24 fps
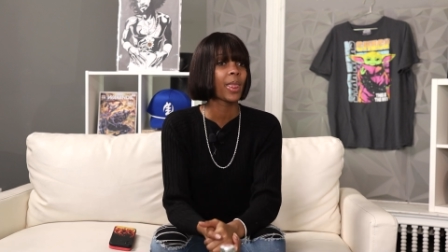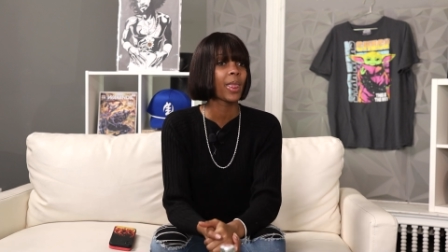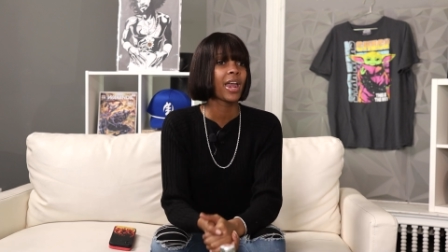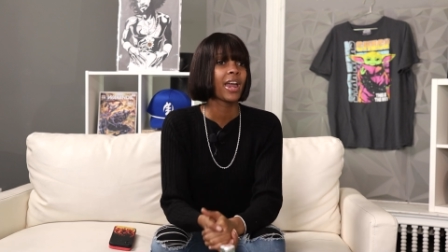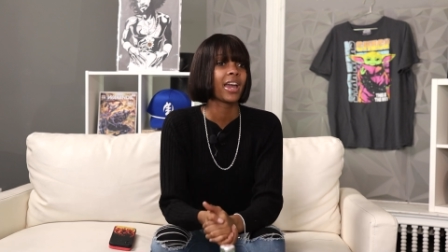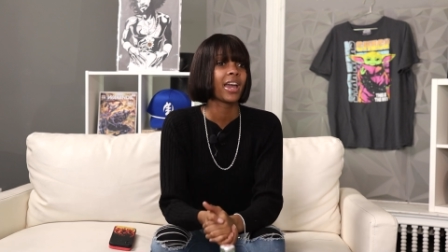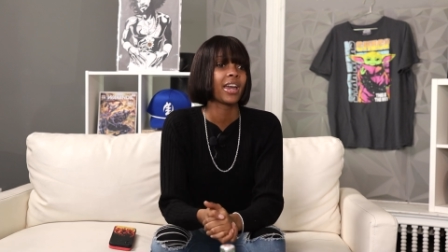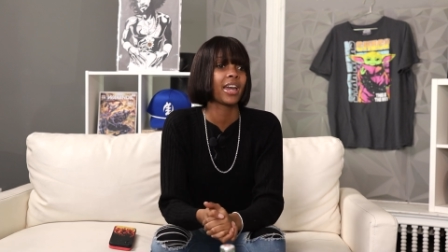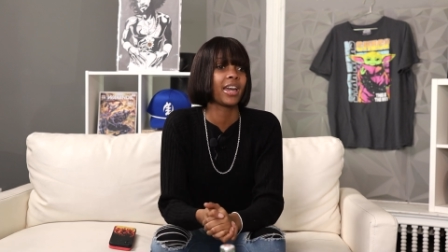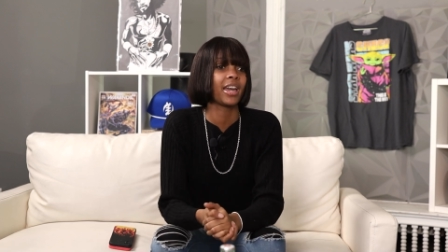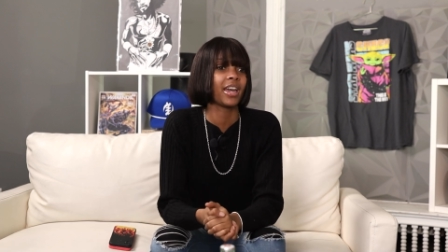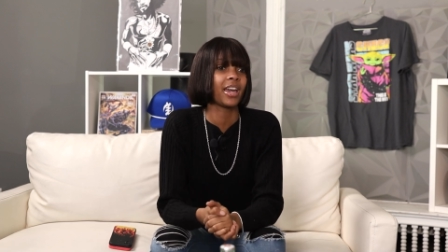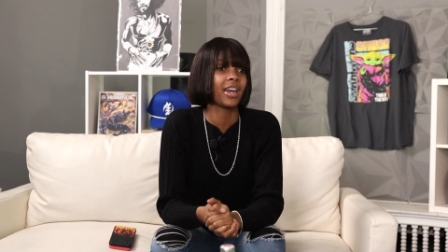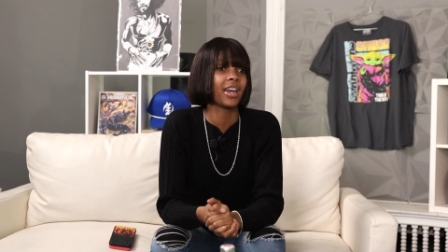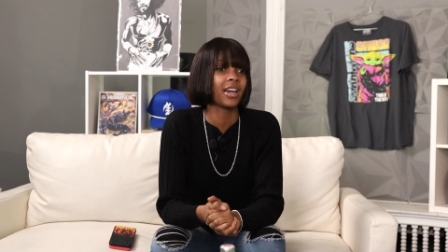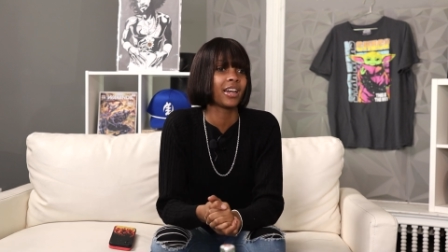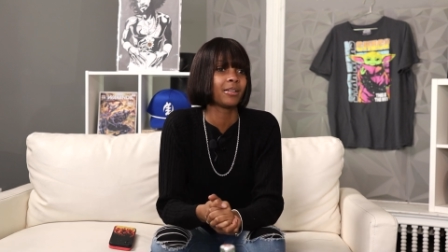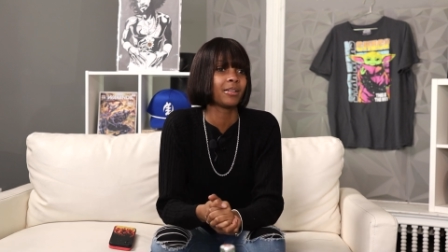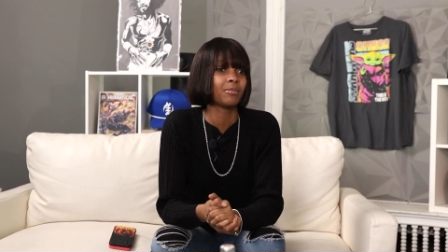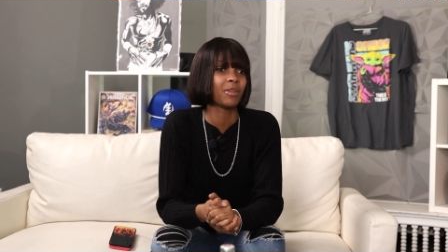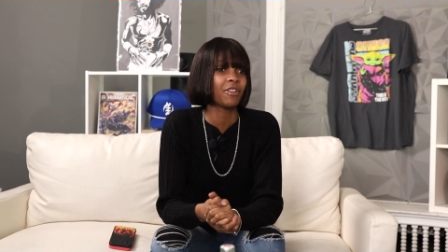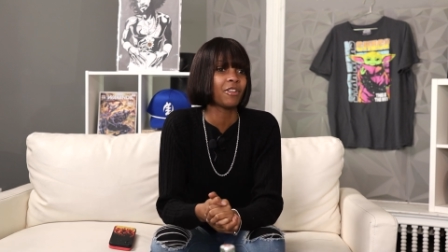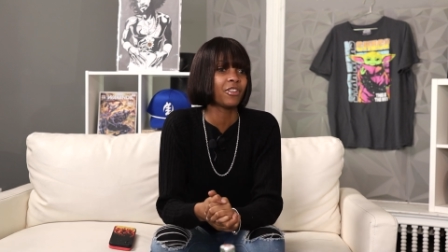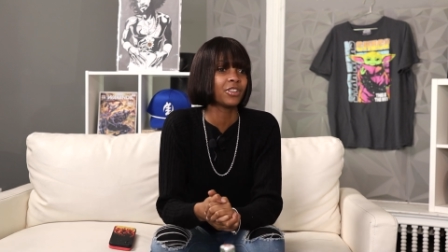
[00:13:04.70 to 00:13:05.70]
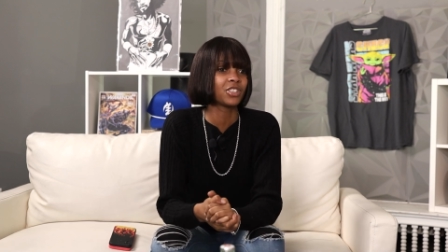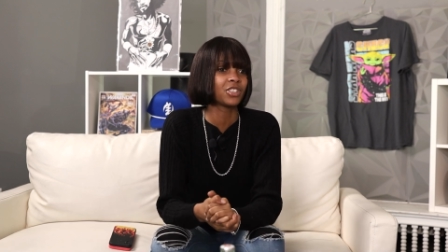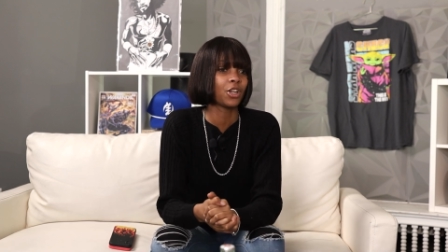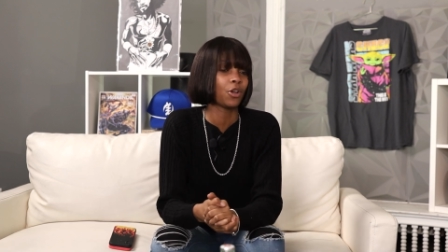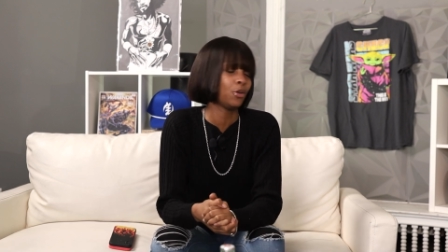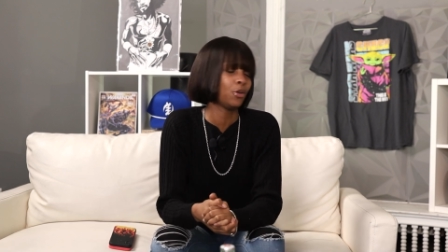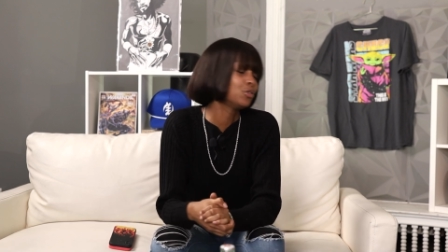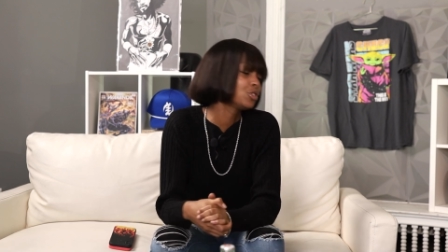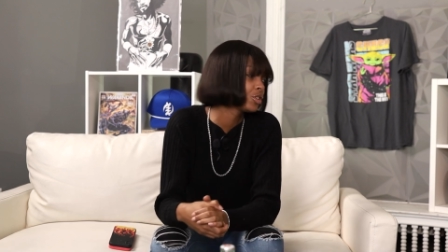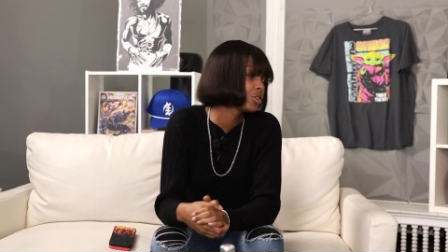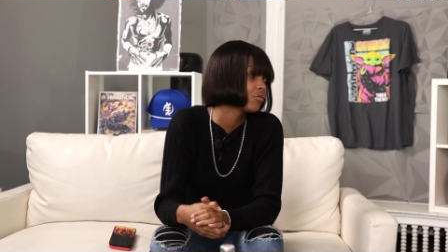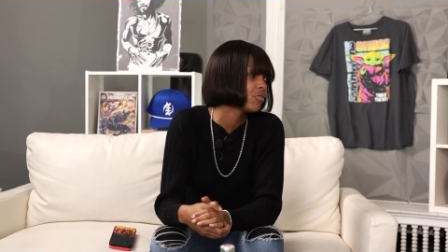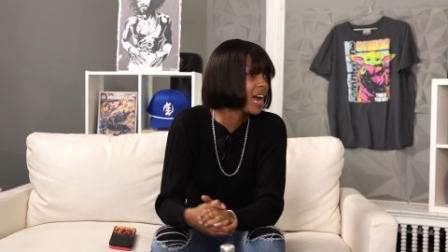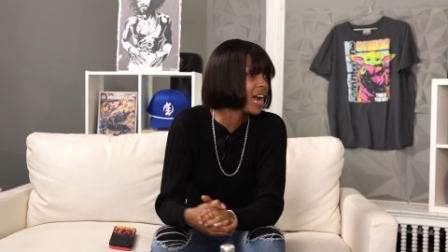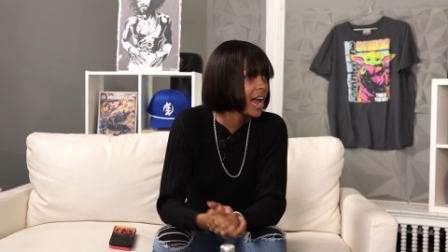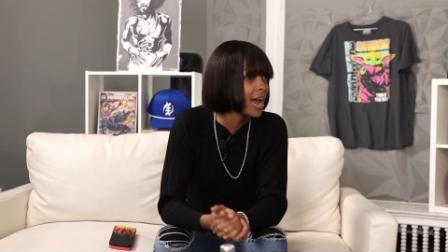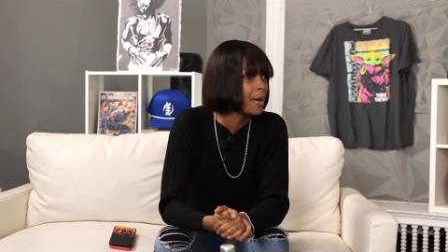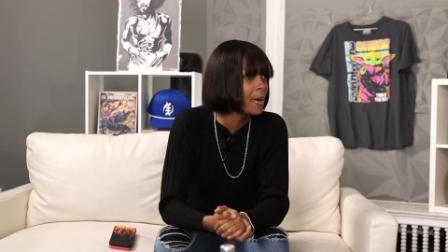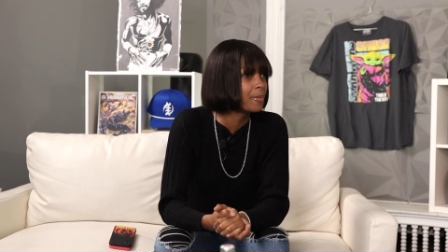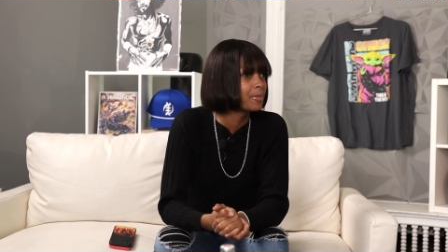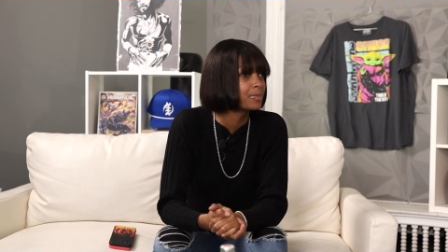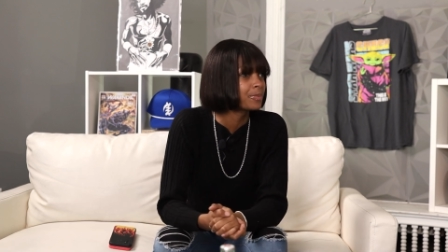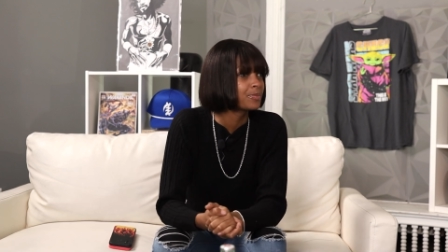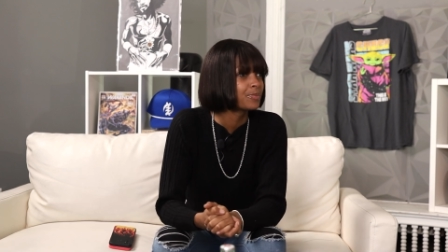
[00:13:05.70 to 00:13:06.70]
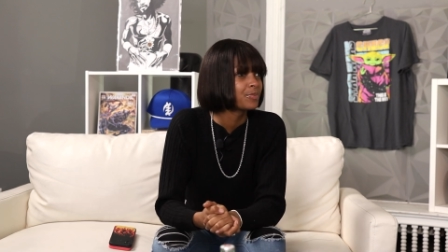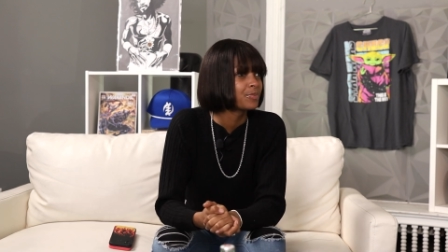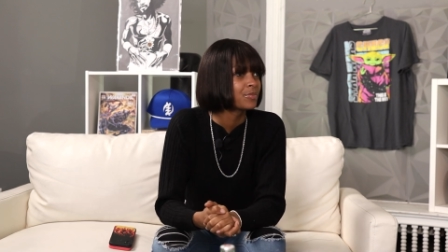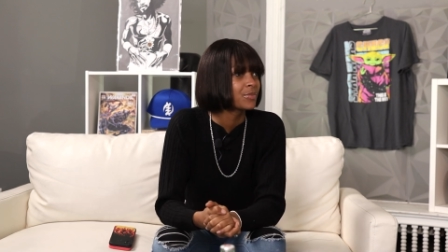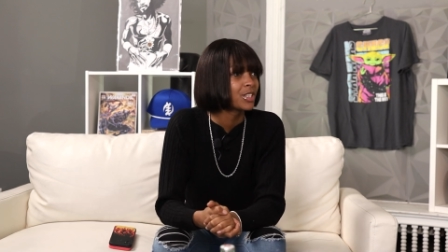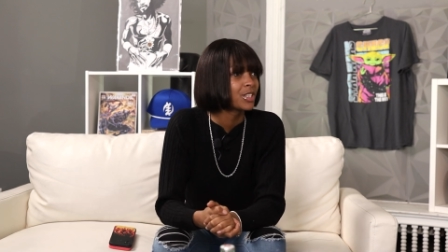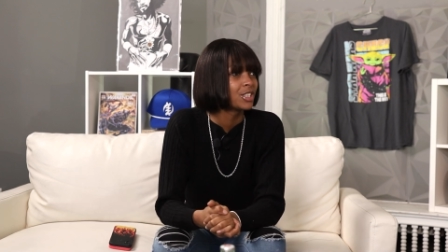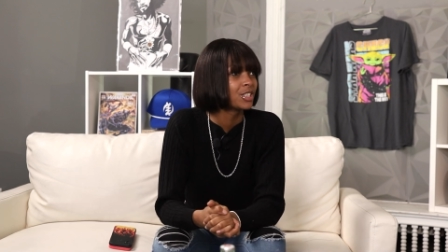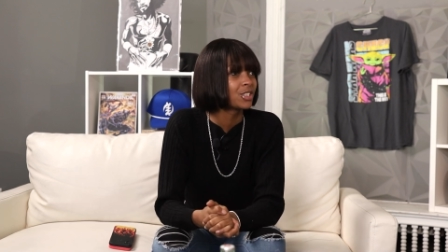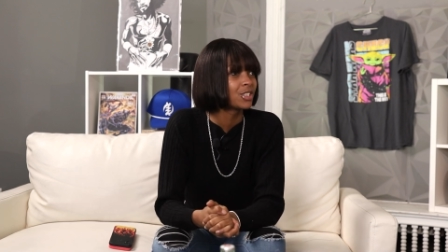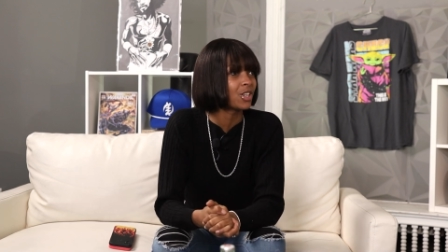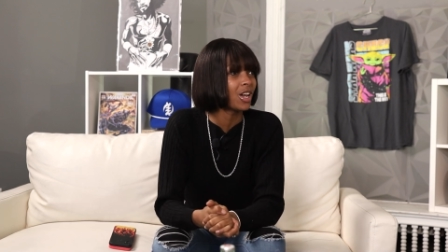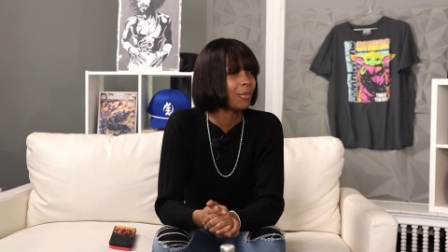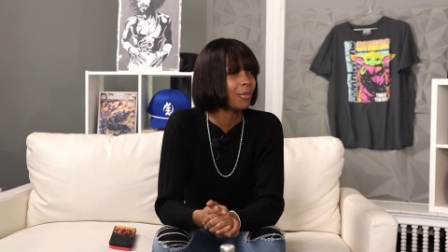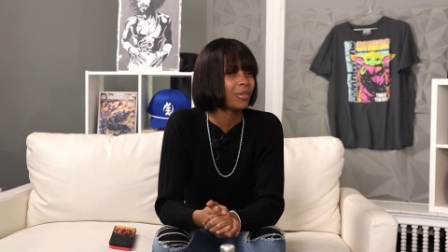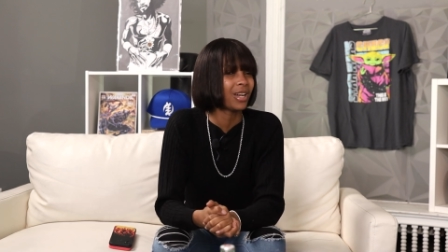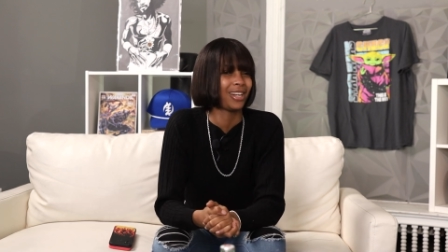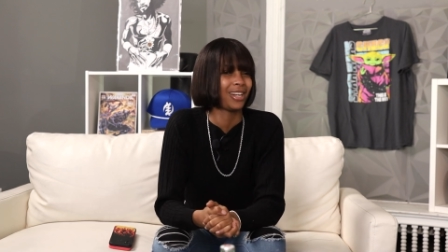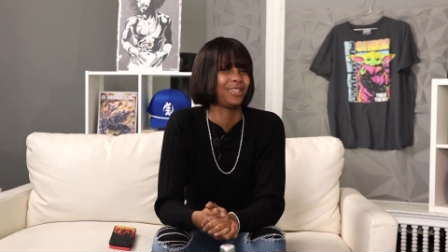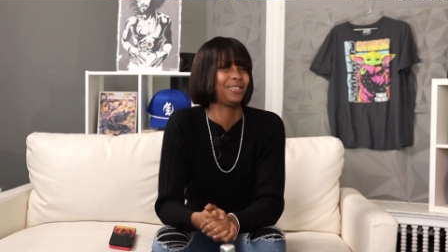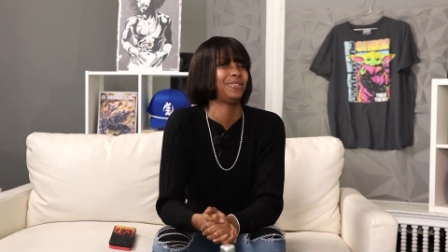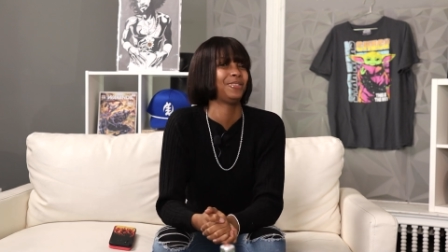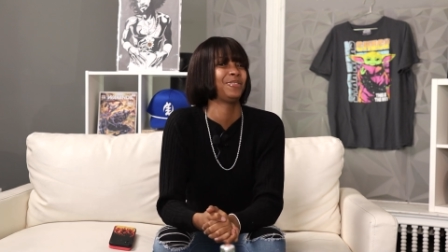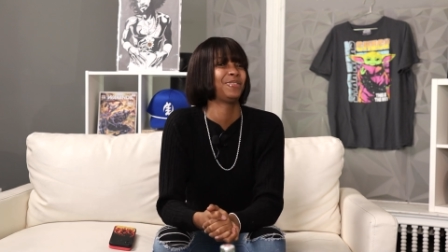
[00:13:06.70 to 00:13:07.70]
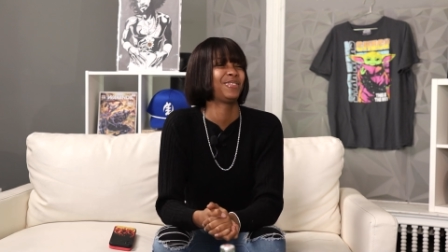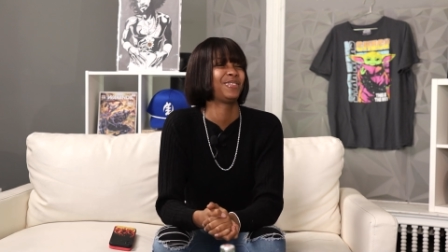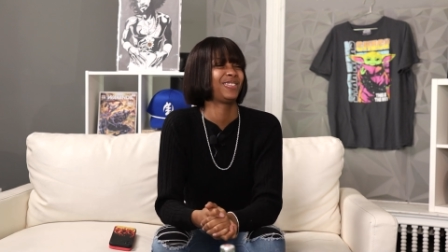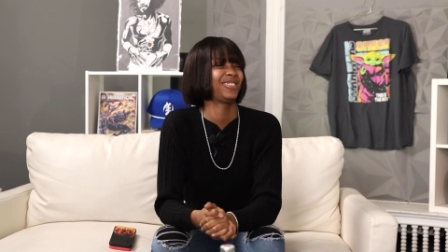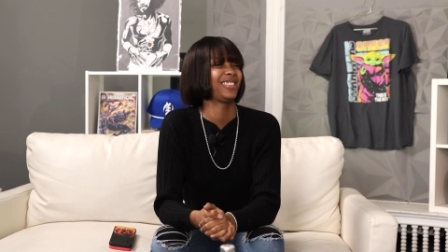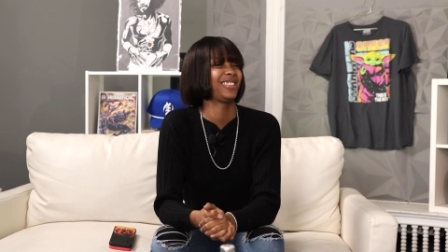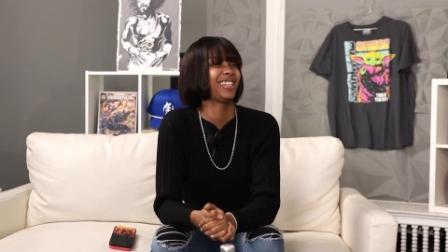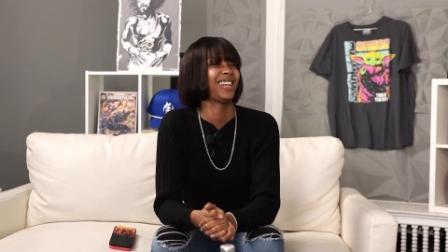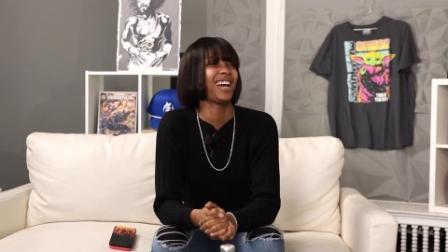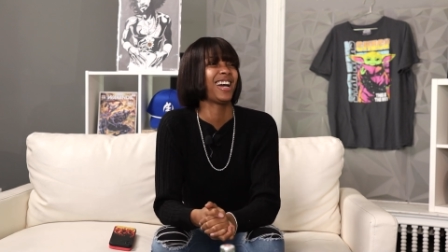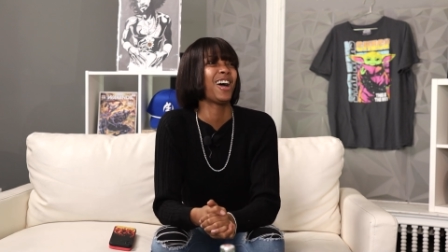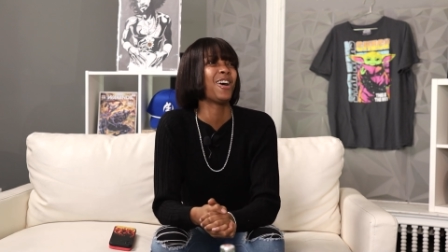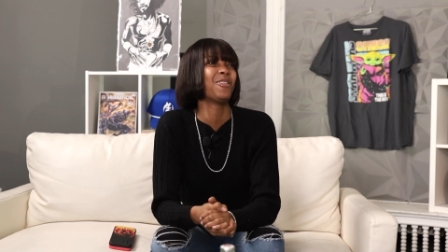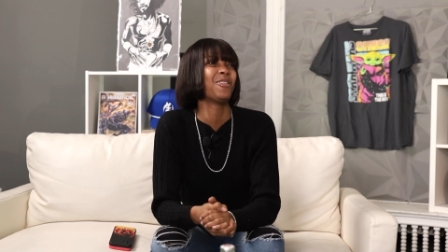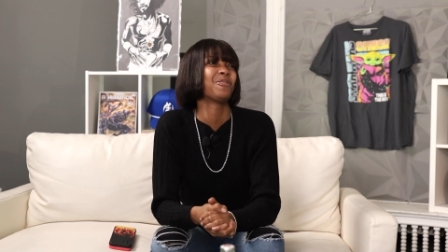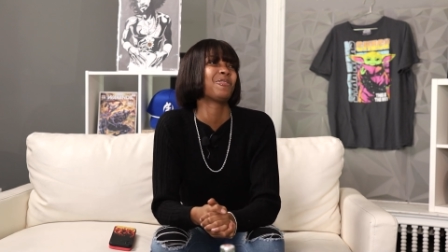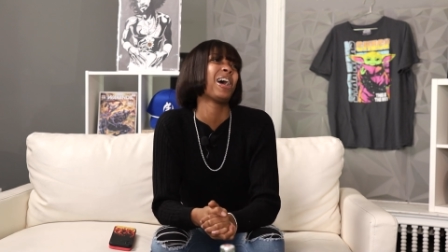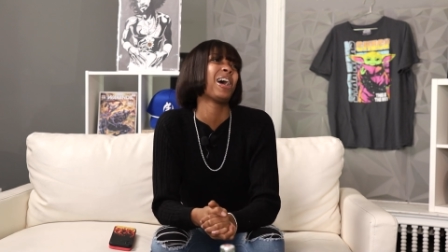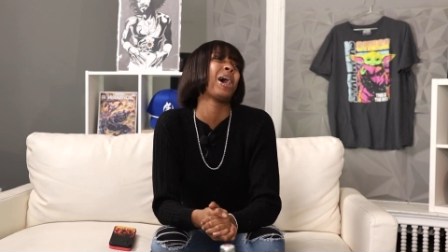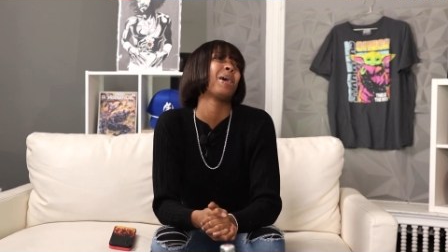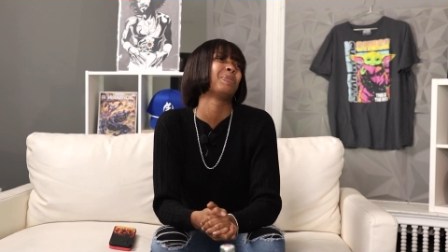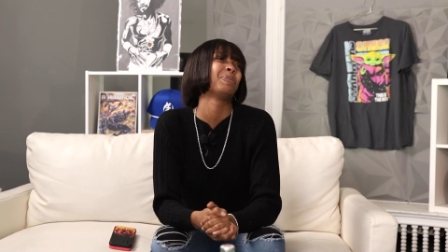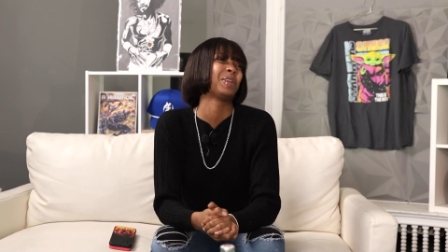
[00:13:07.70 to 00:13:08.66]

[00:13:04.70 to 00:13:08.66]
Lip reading: And my friend's like, yo, you should rap. So I'm like, I don't rap.